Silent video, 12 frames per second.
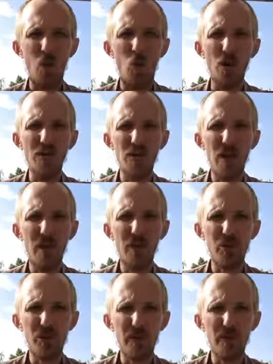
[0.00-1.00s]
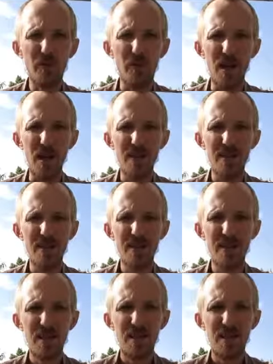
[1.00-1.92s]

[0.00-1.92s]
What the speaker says: And once you have your key phrase,